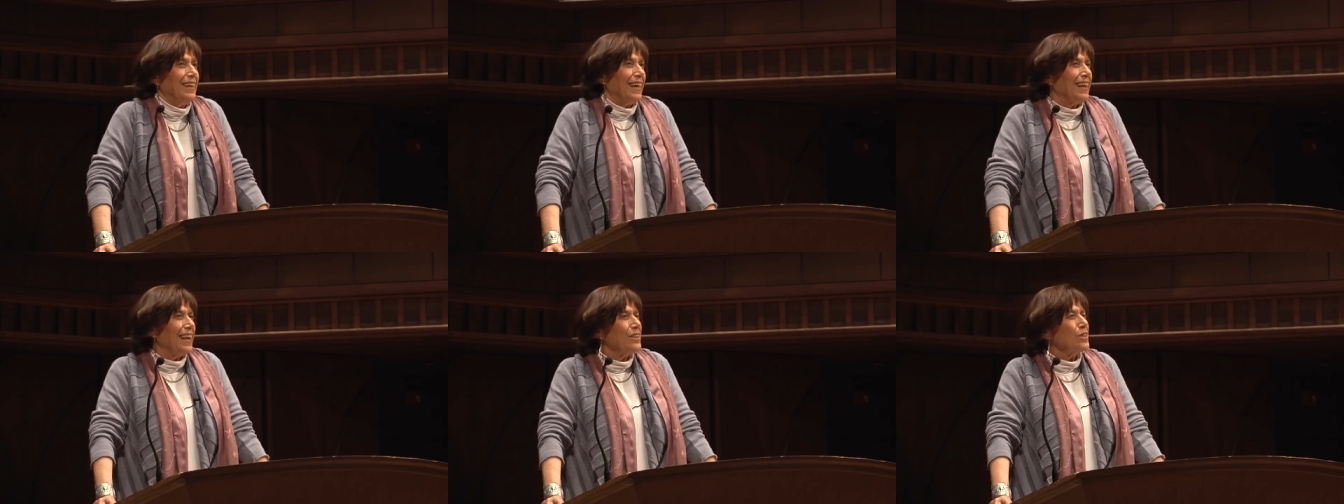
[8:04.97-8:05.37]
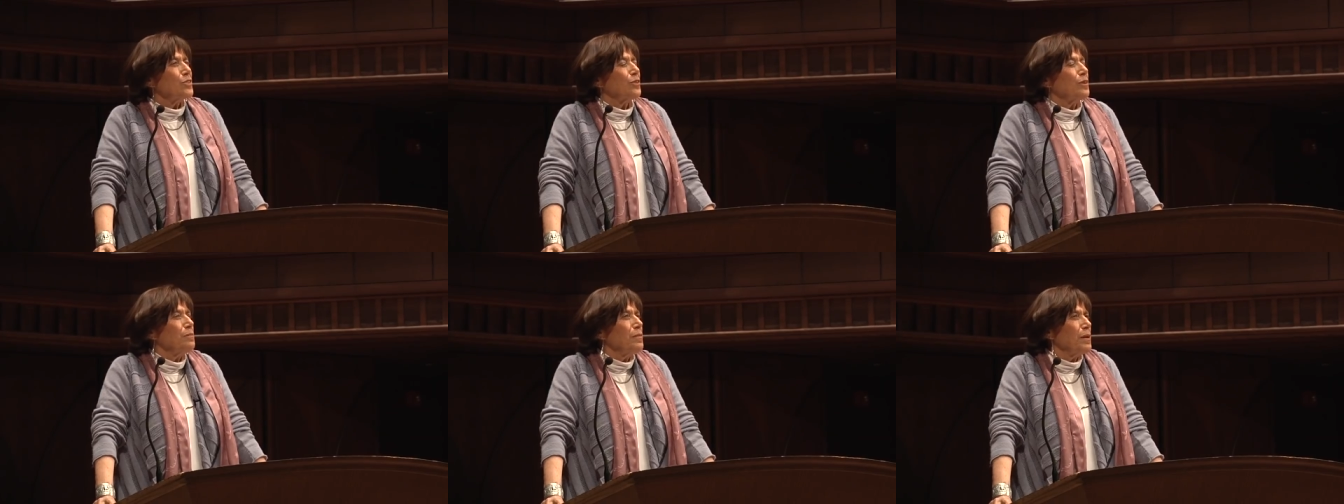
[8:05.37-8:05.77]
And I
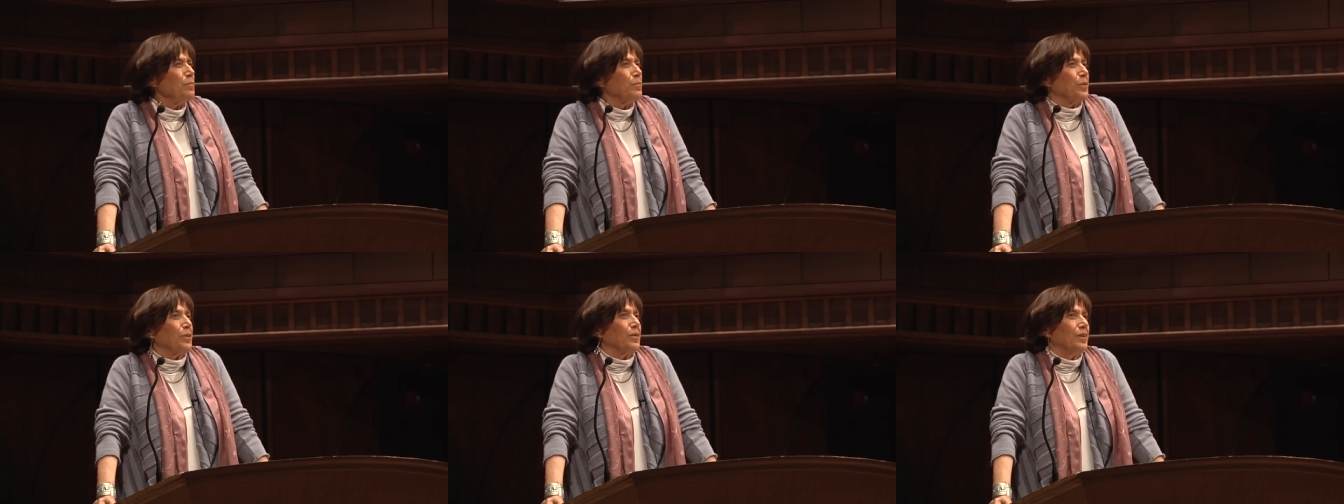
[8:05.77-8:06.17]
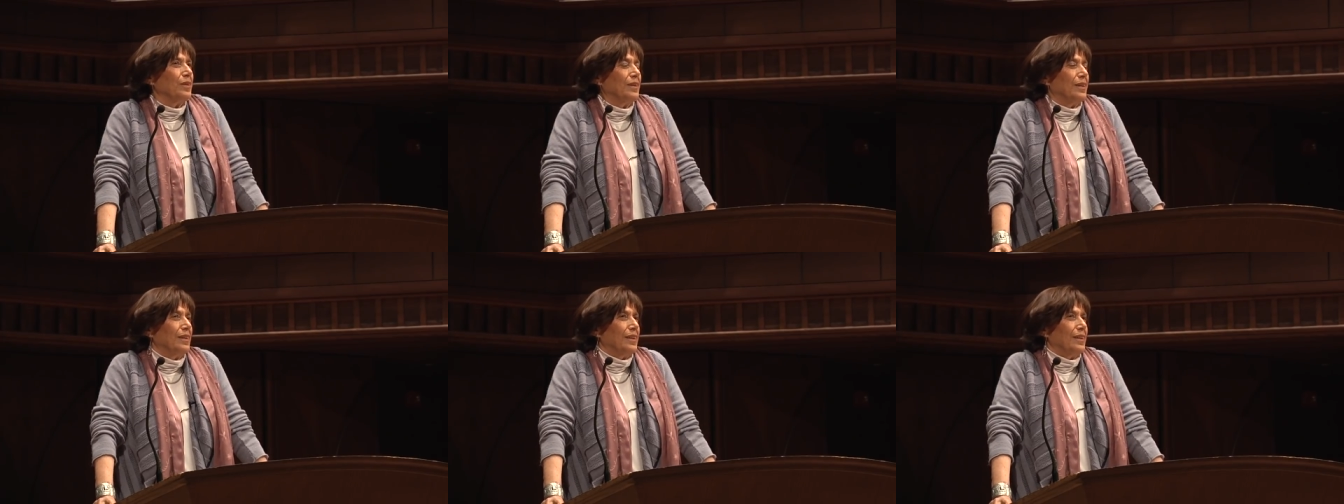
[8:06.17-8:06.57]
just remember
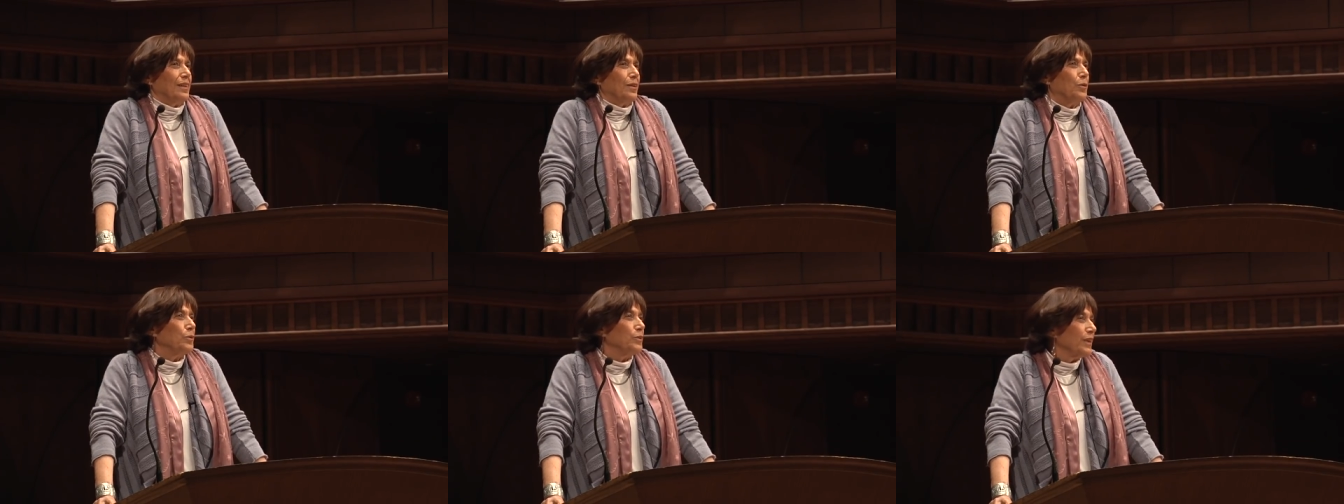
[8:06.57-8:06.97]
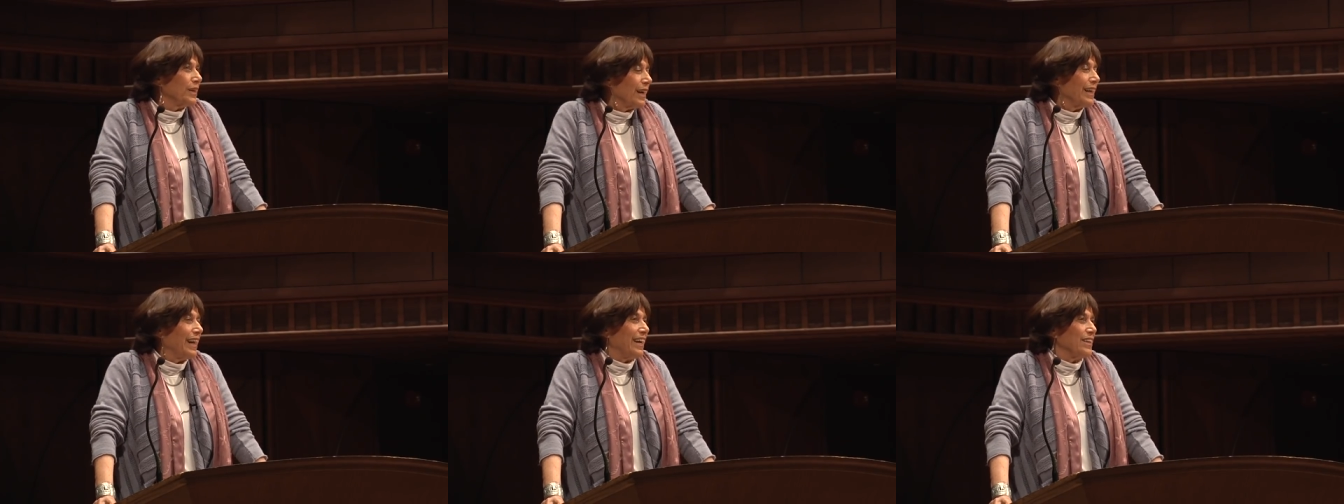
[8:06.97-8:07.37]
holding
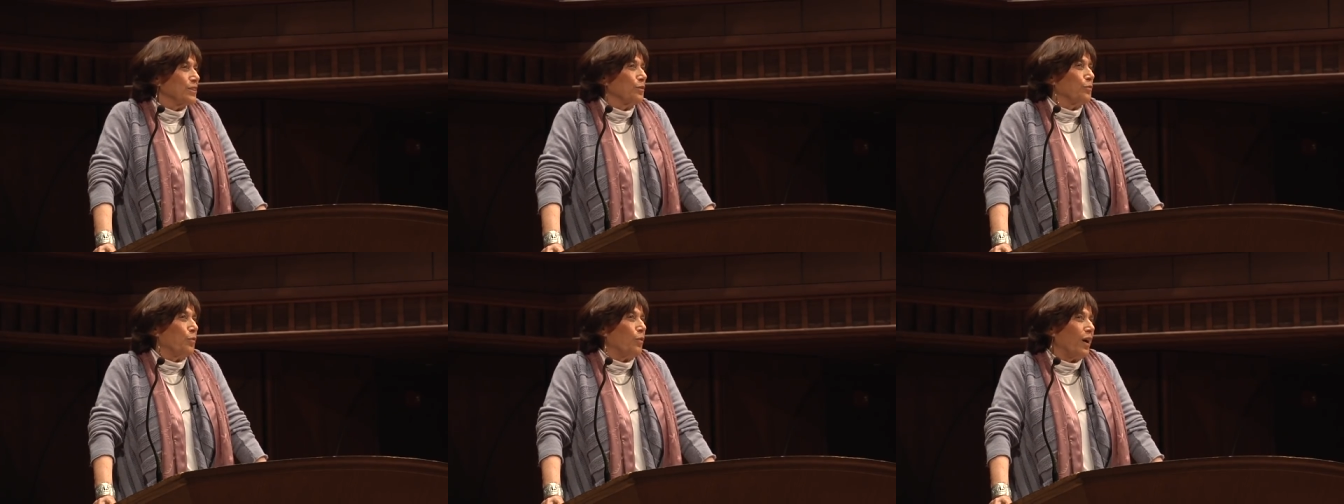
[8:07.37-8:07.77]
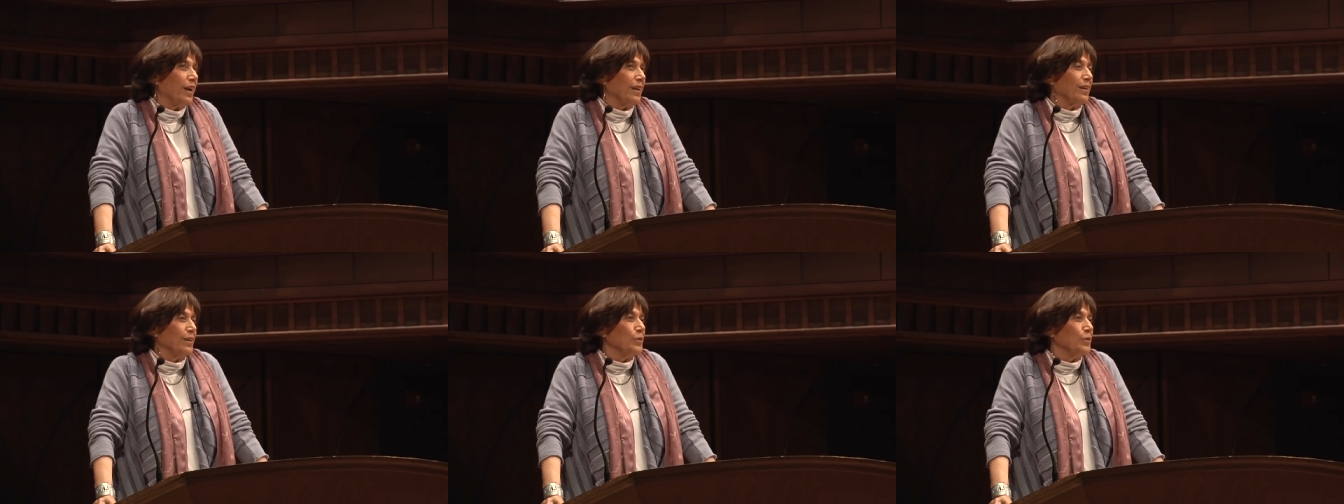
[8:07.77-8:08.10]
a glass of water,